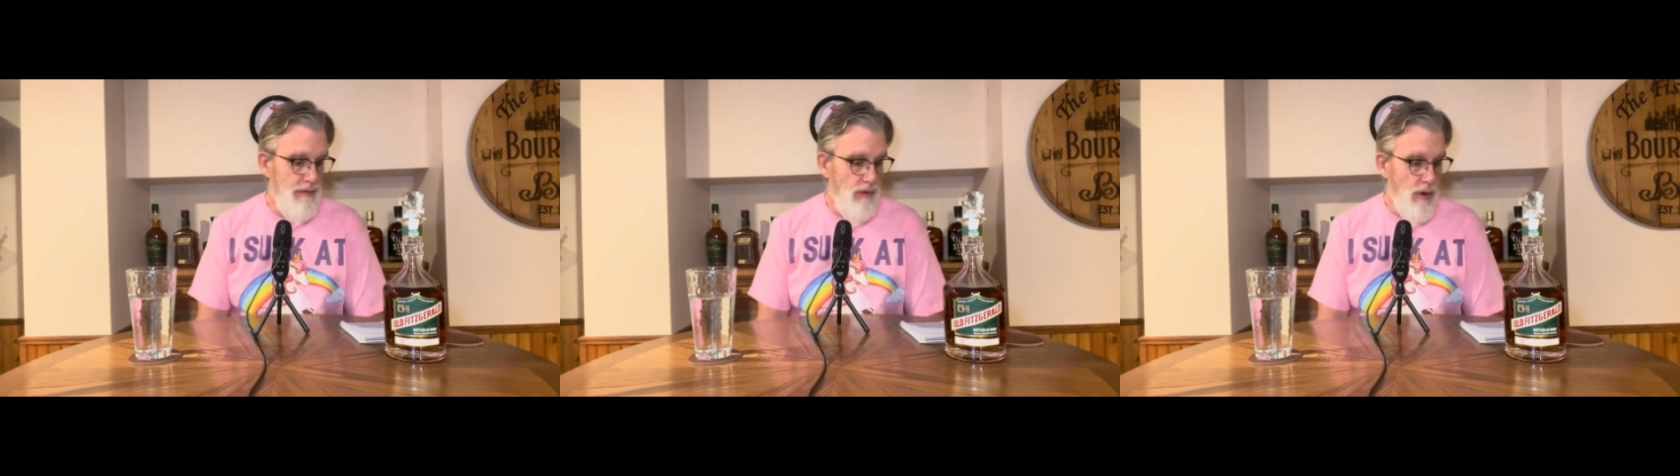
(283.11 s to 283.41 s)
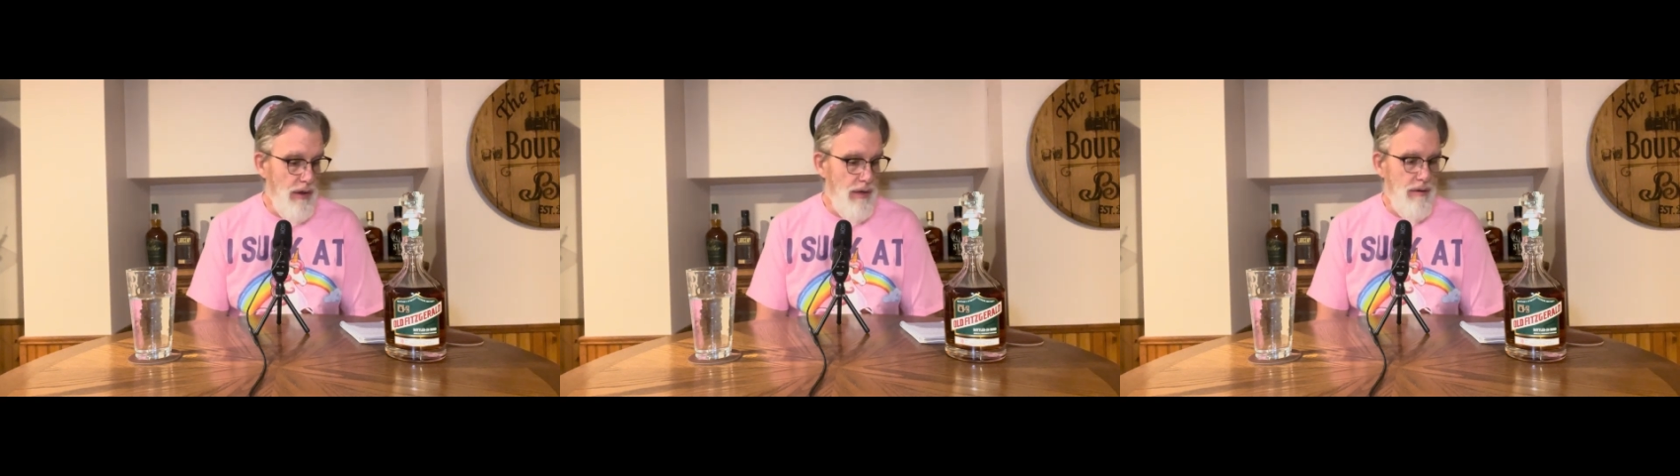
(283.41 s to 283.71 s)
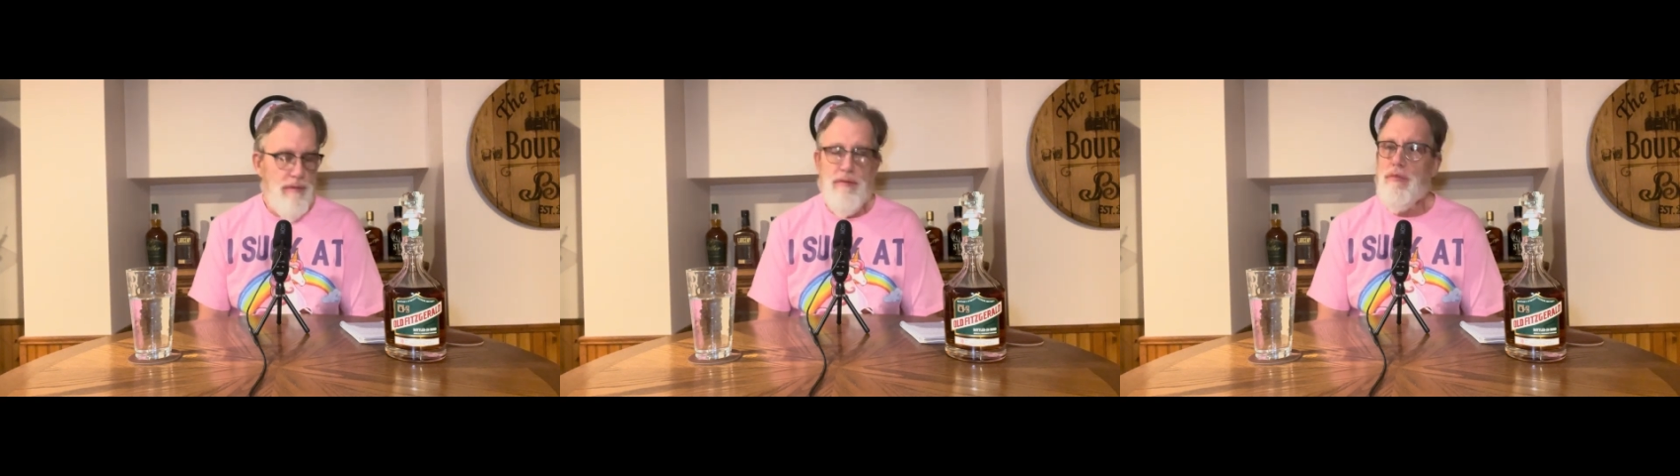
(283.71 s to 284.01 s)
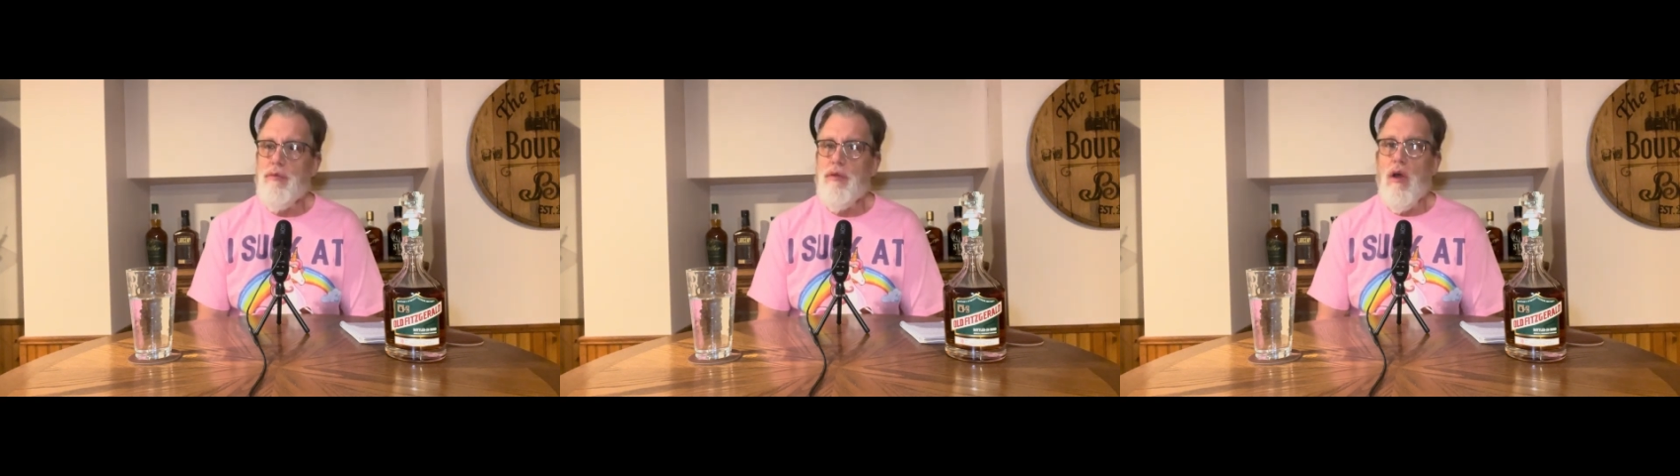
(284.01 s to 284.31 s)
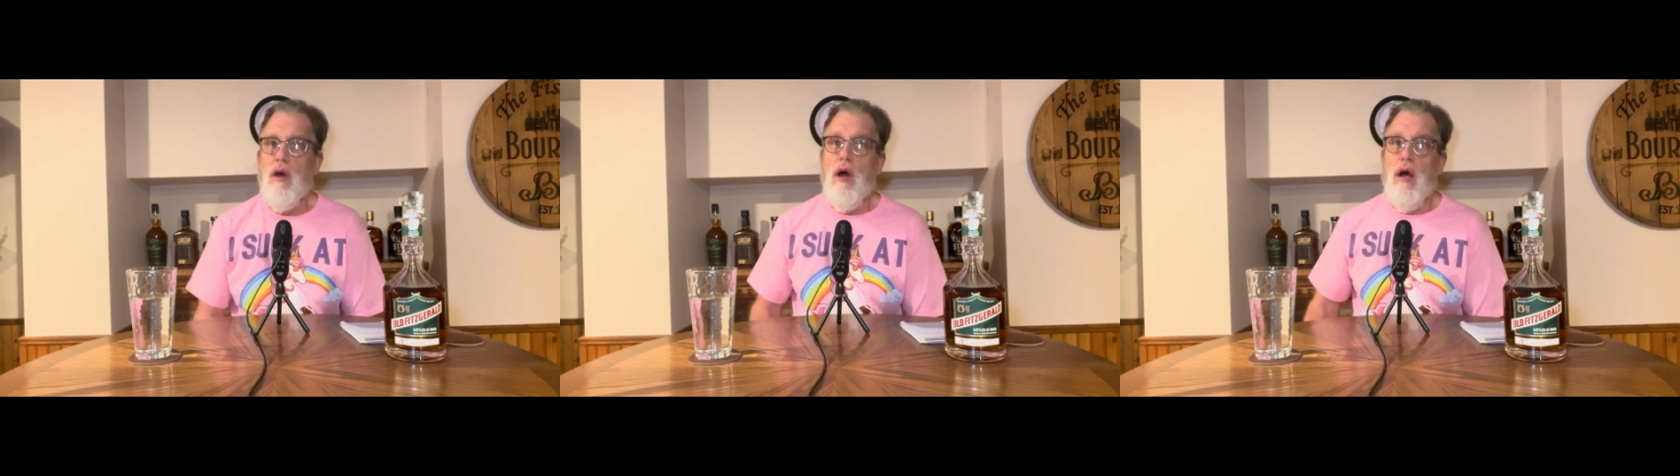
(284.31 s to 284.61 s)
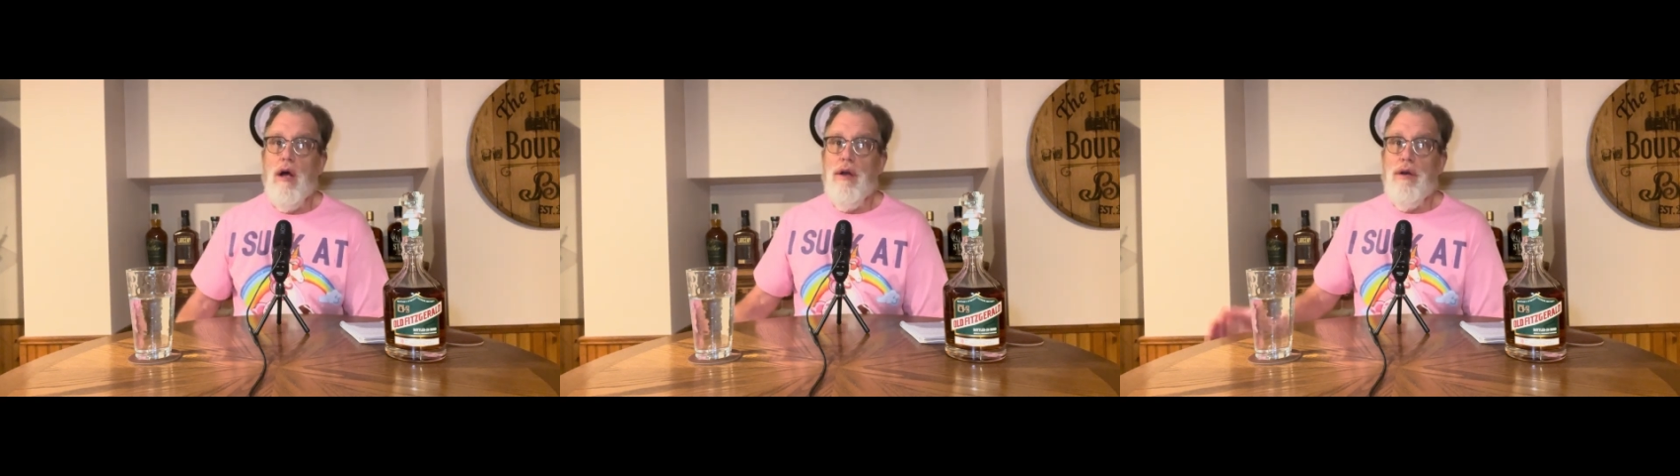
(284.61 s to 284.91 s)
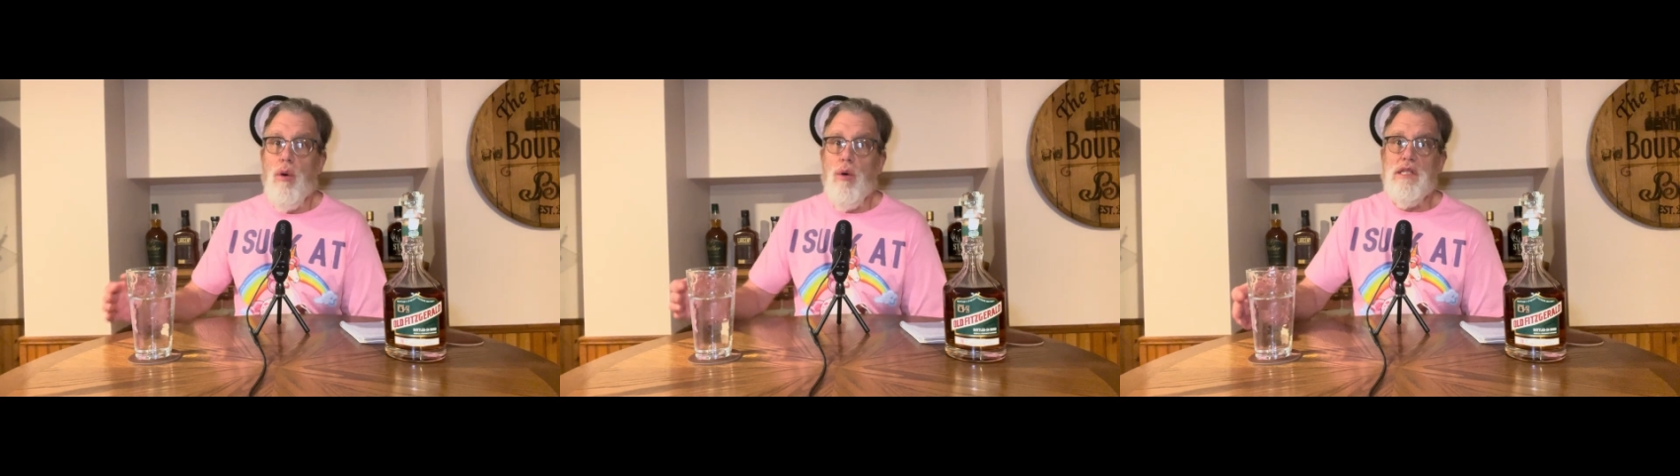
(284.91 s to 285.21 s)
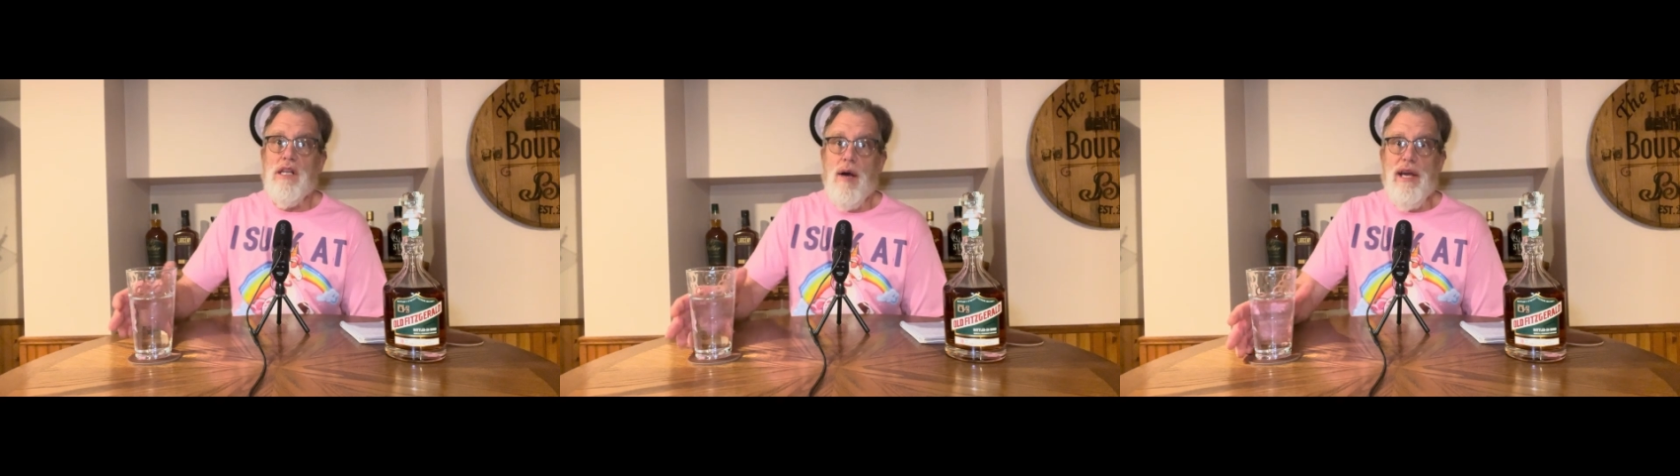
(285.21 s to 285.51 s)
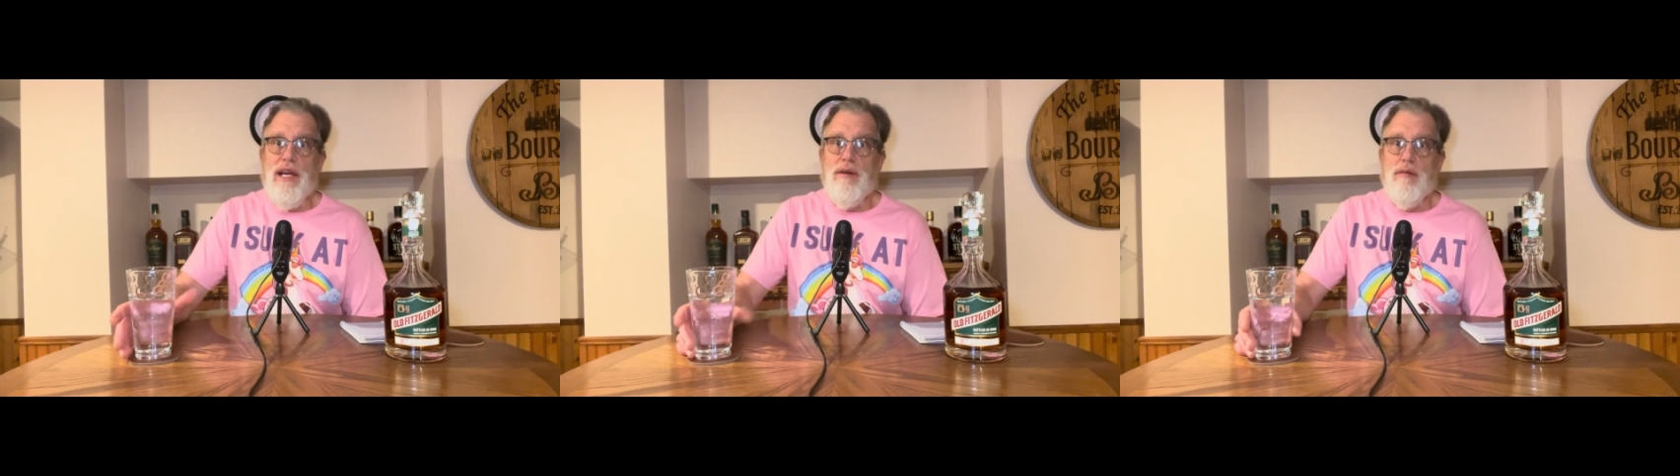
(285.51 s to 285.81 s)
Fourth, know what's coming.